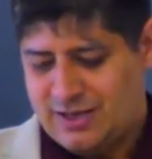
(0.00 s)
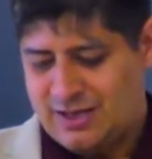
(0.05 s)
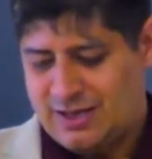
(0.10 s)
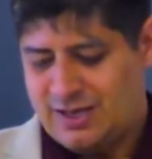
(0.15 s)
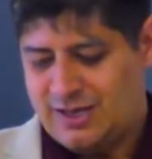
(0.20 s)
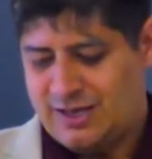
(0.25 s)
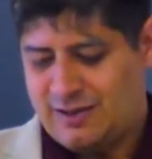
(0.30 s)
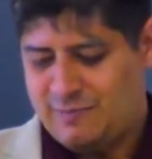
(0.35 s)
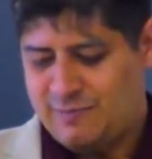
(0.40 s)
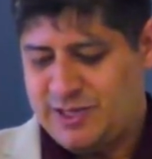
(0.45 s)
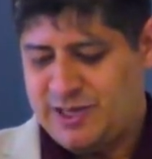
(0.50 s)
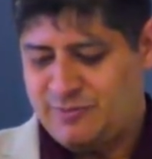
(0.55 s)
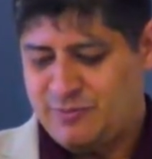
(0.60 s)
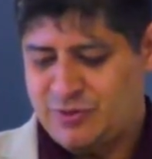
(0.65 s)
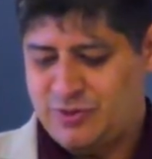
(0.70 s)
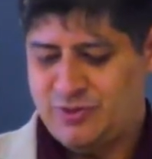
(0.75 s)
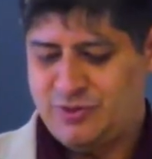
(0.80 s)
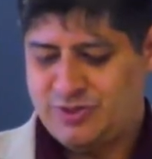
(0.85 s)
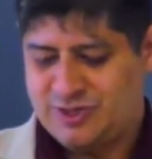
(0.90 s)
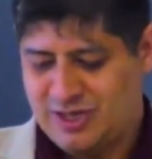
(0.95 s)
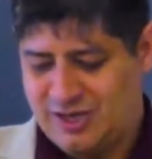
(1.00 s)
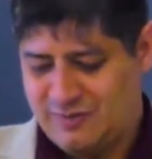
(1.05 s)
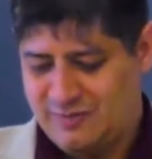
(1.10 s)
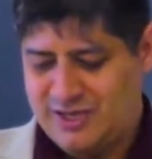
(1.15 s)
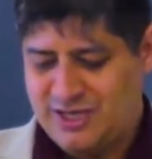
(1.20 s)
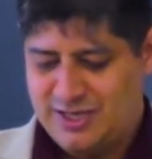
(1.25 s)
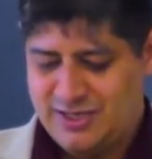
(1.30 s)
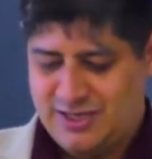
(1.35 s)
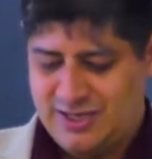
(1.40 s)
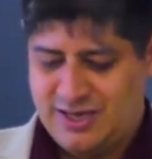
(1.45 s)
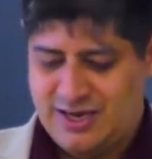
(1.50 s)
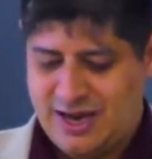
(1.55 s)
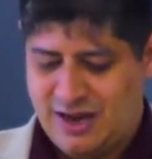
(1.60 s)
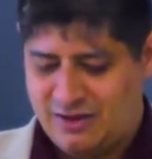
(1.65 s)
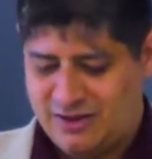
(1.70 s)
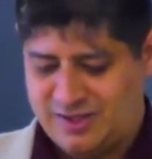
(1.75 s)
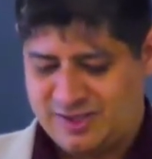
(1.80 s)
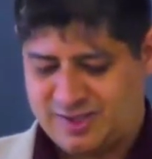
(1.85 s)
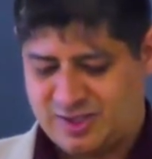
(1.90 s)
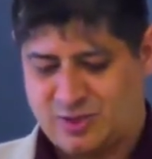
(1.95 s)
Uh, people who come in and
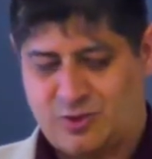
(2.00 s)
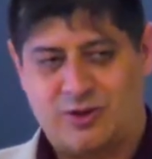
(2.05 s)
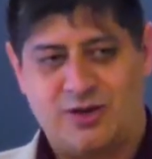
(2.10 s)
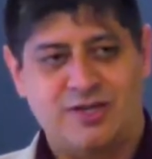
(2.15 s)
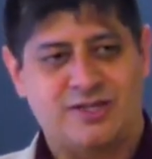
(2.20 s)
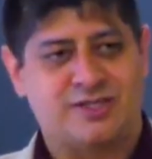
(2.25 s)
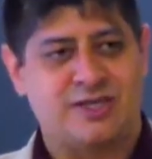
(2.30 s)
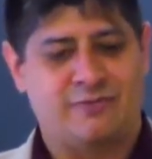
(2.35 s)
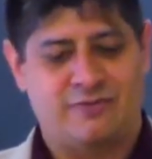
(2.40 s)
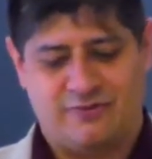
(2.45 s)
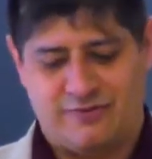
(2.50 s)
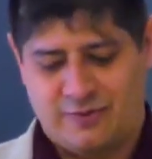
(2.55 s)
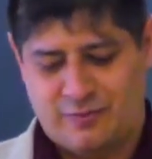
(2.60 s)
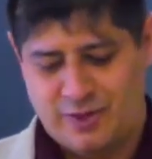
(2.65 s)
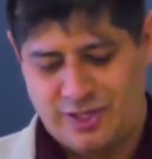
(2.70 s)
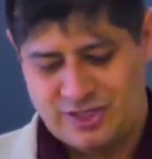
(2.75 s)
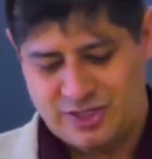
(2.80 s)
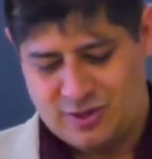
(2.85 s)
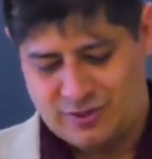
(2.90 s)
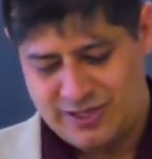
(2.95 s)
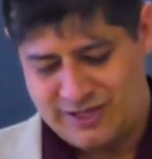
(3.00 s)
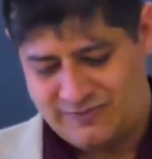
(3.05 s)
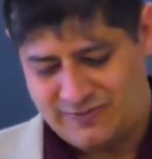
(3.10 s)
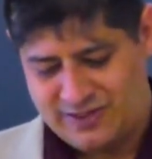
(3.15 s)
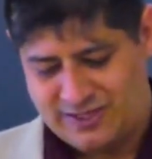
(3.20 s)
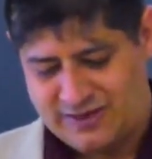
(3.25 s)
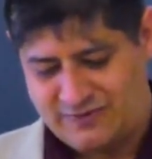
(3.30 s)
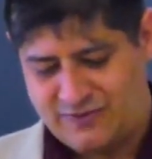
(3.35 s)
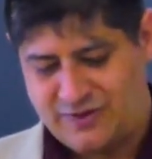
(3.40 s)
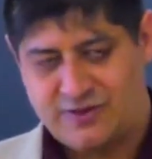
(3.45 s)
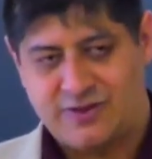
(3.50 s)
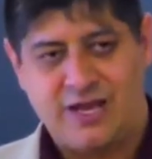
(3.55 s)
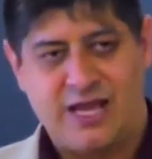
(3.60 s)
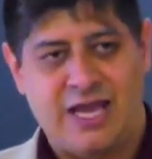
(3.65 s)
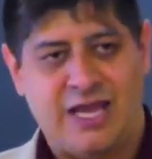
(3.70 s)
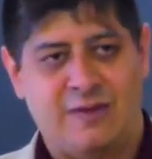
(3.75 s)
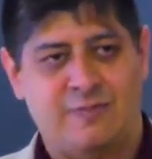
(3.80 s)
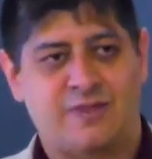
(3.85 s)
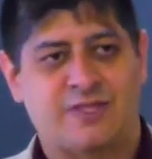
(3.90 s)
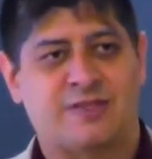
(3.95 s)
out of the story. Some of them we don't even give their
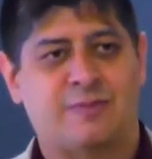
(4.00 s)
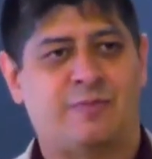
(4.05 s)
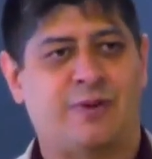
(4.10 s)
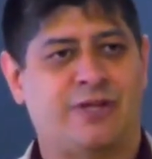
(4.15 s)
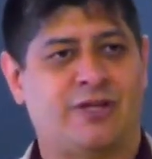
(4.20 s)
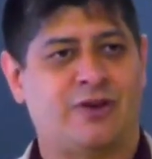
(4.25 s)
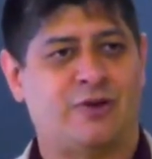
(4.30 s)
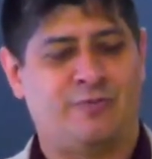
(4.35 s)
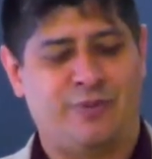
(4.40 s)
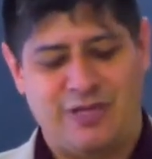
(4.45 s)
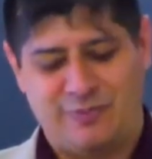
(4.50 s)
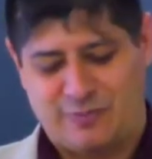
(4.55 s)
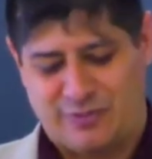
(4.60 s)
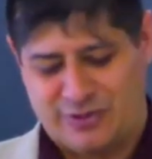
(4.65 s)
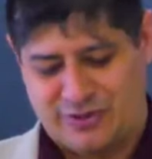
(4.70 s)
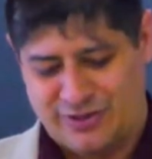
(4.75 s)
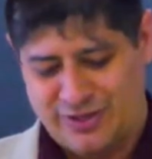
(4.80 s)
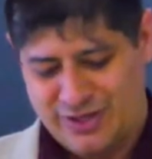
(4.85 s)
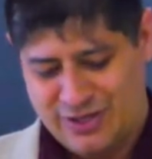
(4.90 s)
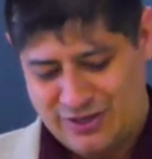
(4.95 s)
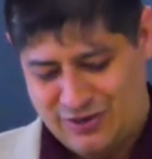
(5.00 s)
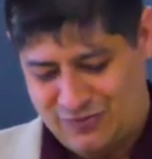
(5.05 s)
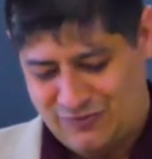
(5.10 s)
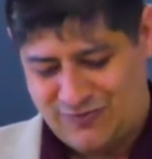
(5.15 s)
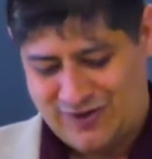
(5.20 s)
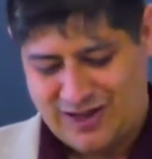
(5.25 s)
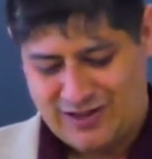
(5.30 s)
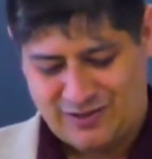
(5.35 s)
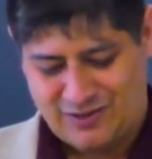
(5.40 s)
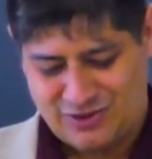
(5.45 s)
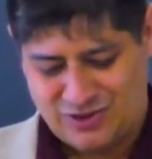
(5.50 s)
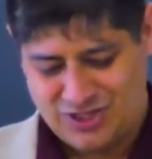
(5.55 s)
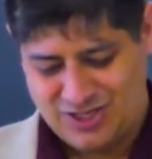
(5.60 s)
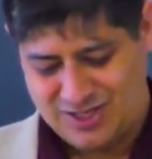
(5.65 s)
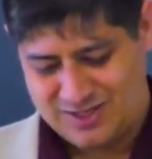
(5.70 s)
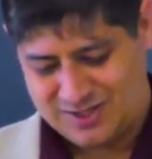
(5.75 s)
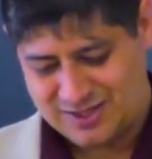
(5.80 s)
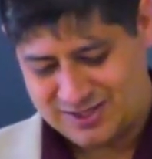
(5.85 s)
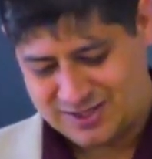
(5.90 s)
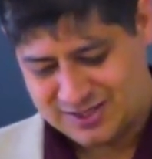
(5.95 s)
names, but there are people who followed
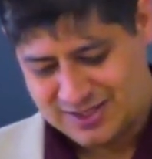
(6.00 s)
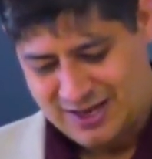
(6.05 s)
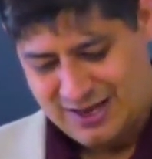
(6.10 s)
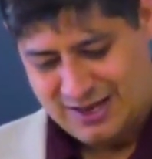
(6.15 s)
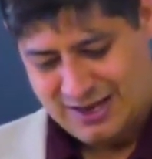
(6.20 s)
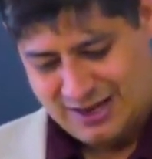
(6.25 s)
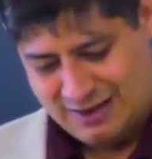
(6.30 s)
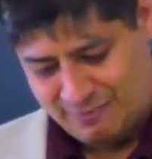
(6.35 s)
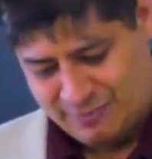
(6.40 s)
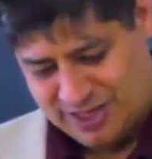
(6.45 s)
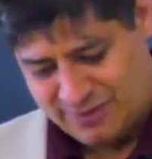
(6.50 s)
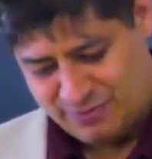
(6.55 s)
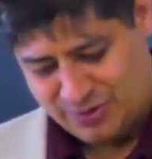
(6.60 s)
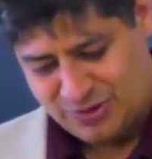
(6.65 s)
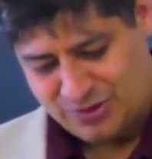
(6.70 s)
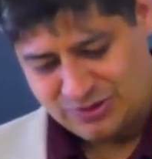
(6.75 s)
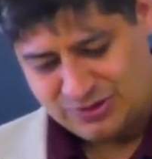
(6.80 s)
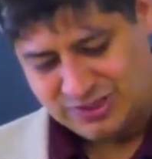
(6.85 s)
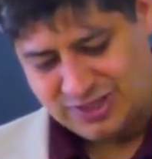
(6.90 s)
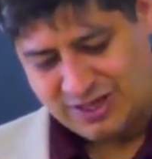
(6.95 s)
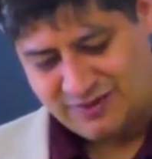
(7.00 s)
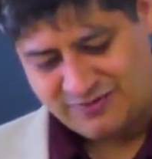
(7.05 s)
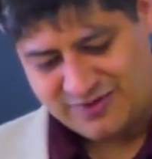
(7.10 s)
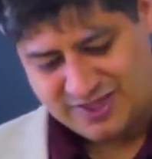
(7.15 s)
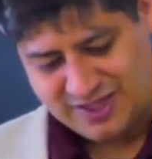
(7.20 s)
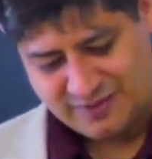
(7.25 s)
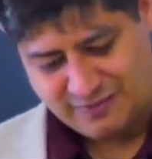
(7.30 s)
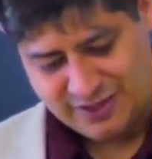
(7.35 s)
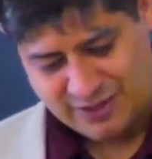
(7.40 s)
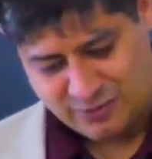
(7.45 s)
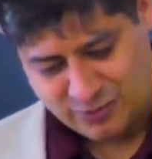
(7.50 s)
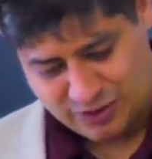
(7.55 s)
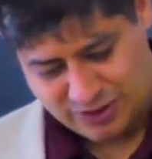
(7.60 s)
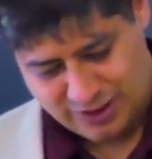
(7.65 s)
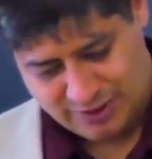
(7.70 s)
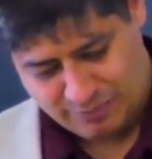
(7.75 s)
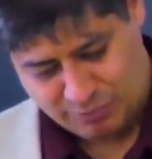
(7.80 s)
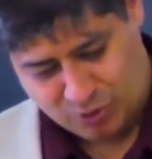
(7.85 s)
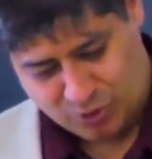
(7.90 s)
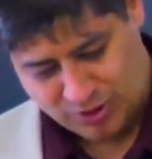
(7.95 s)
Jesus, people who loved him and
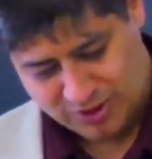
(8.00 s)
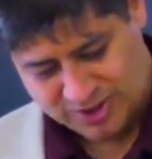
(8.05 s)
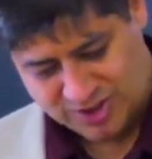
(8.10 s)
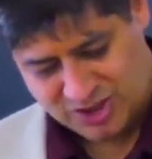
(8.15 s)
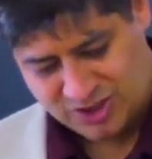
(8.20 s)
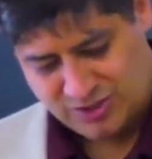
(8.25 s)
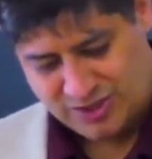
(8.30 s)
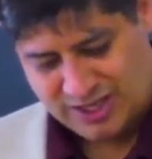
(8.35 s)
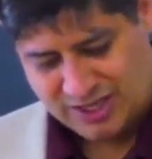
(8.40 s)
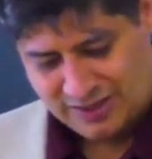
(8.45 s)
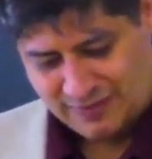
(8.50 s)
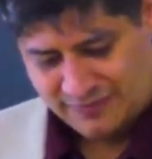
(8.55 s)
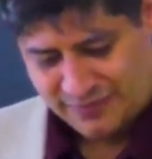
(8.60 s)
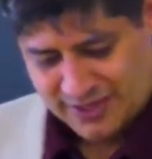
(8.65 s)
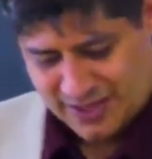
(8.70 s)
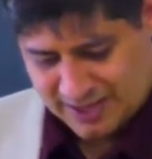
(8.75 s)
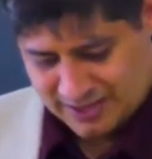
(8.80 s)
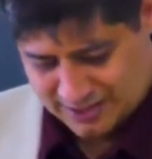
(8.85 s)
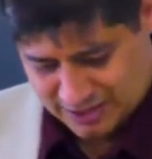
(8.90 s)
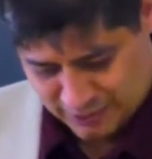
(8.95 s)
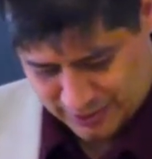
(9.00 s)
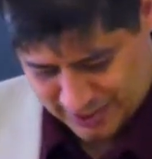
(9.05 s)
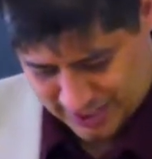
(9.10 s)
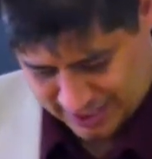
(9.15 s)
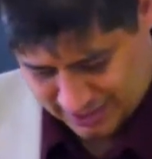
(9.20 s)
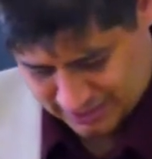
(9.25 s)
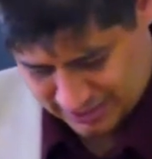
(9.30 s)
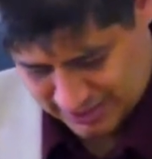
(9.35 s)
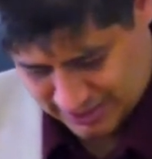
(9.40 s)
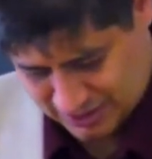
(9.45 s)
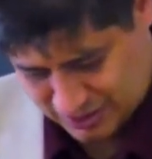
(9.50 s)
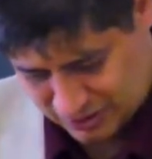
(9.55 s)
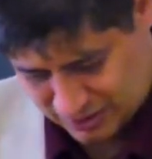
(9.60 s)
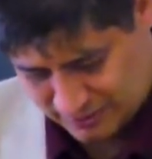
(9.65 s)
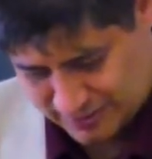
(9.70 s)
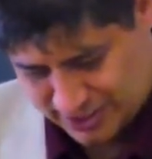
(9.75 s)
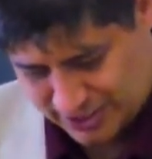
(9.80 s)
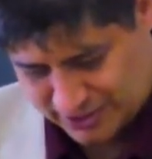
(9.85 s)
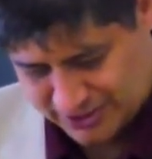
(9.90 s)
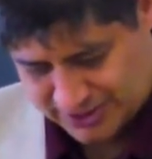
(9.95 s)
were important to him that we hardly know
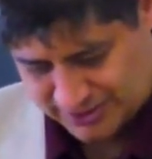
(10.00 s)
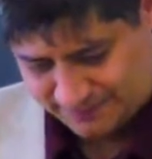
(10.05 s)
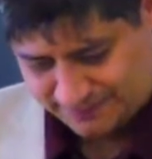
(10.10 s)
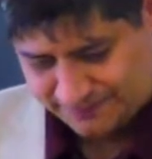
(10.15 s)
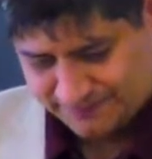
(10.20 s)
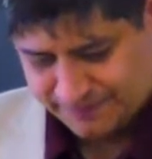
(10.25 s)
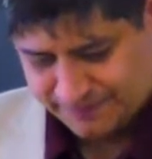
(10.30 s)
about.